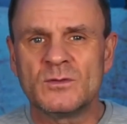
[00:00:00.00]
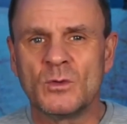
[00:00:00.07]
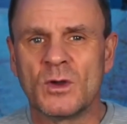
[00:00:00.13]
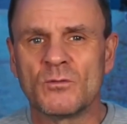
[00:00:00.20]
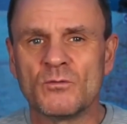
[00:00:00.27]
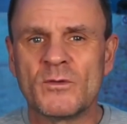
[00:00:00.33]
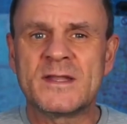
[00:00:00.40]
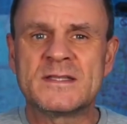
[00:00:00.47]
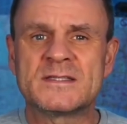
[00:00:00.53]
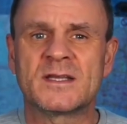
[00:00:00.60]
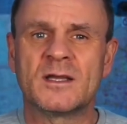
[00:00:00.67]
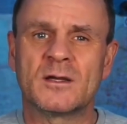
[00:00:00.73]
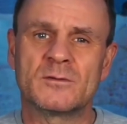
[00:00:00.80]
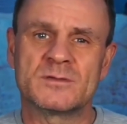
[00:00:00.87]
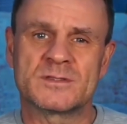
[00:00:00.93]
you are ready to
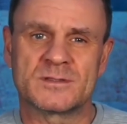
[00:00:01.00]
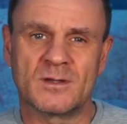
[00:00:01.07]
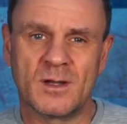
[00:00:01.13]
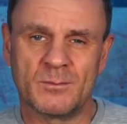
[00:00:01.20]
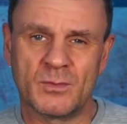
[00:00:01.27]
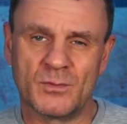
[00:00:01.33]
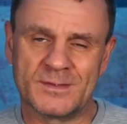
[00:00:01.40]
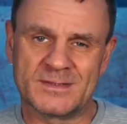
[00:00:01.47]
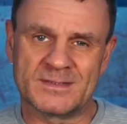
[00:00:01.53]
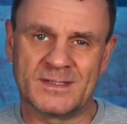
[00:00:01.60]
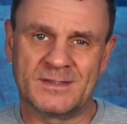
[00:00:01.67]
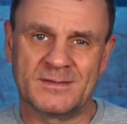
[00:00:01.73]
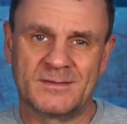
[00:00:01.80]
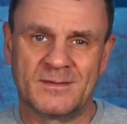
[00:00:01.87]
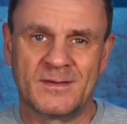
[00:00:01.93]
go and start pointing.